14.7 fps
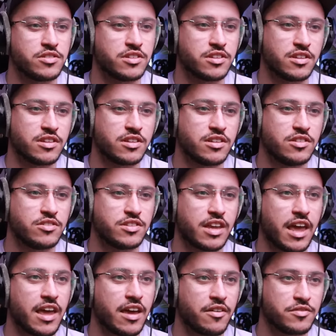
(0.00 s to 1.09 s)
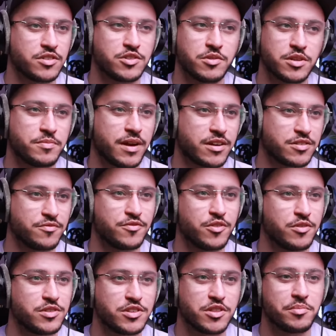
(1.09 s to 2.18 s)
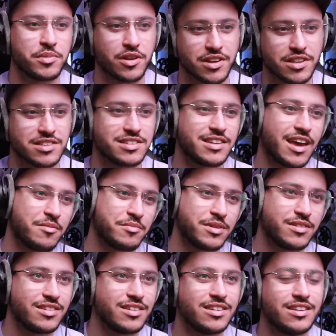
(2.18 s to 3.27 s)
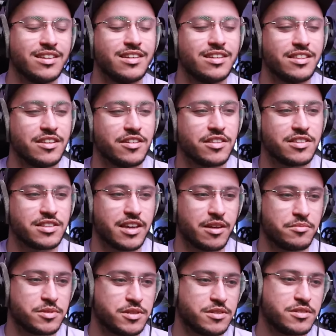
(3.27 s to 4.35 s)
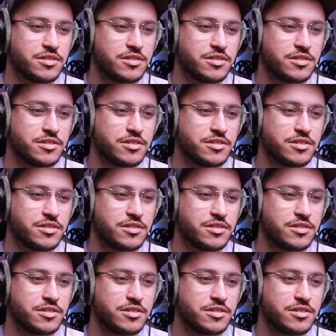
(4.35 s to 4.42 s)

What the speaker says: to hate having to switch back and forward to the plugins tab and the other tabs.